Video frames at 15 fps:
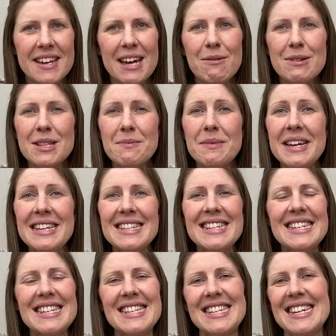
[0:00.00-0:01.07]
It was
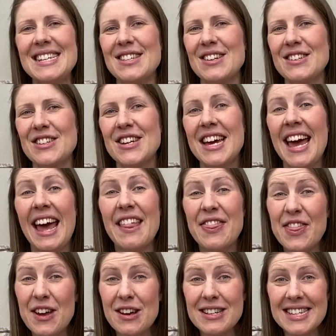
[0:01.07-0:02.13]
amazing to see such
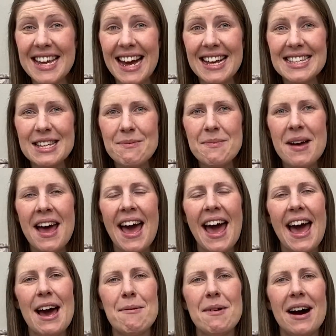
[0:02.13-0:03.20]
enthusiasm
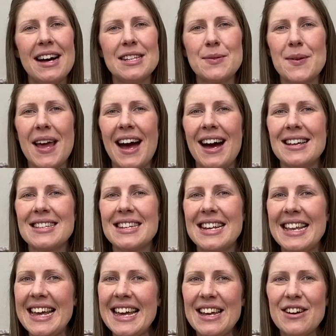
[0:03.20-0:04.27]
as we asked
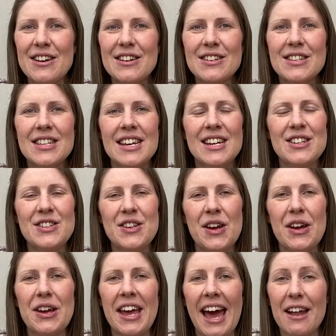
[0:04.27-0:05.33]
leaders
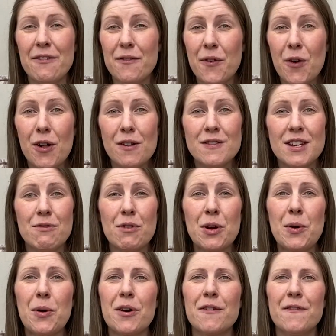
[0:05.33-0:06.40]
to get involved and
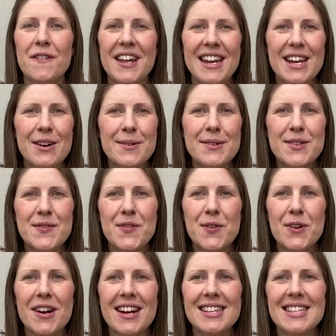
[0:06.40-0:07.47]
record videos
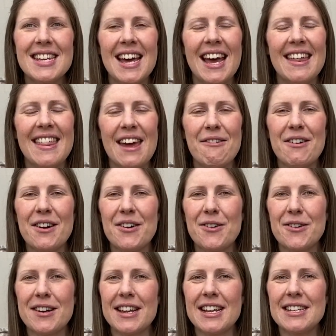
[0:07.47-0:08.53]
for us. They
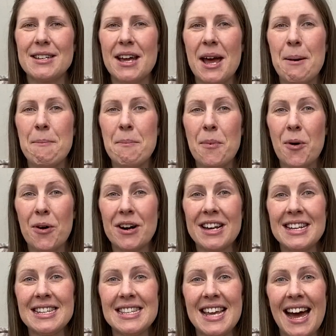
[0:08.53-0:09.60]
recorded
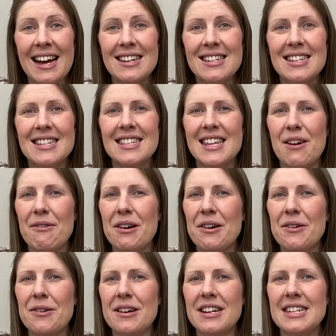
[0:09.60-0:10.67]
morning sessions, they
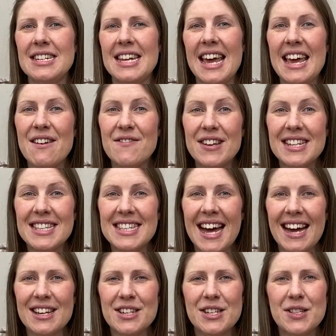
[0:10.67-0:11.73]
recorded evening
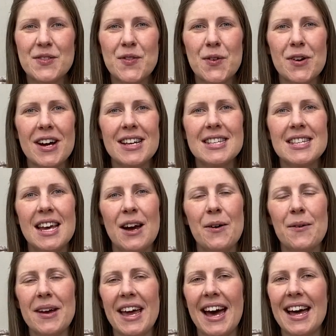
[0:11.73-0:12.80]
sessions for us.
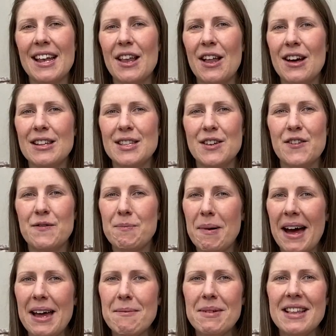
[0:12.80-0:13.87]
We had lots of
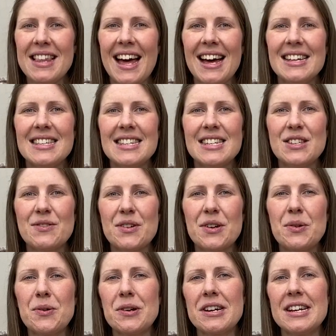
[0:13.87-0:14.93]
Bible lessons
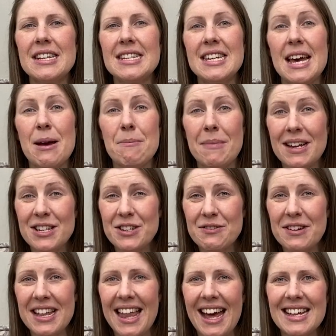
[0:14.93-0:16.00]
recorded,
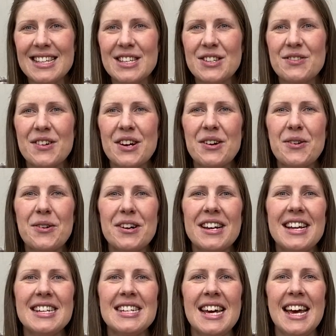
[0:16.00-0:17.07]
missionary lessons
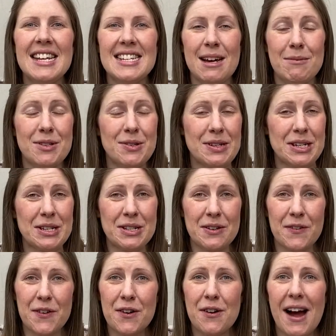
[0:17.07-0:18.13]
recorded, demonstrations
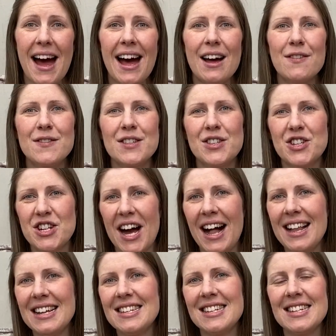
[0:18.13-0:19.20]
of crafts,
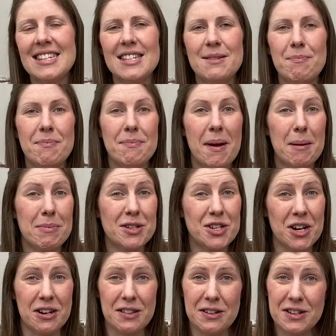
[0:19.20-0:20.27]
challenges, people
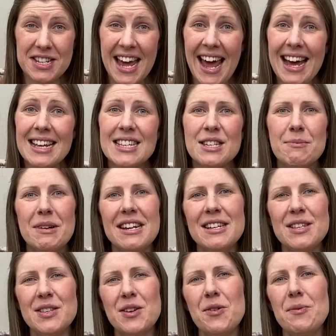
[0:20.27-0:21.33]
sharing their testimony,
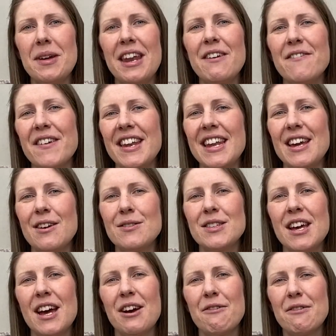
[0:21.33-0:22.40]
so many
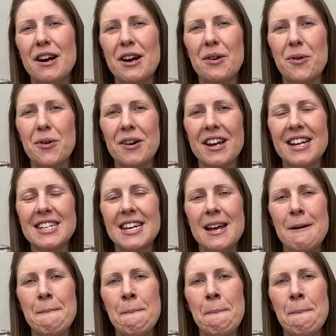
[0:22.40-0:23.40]
videos recorded.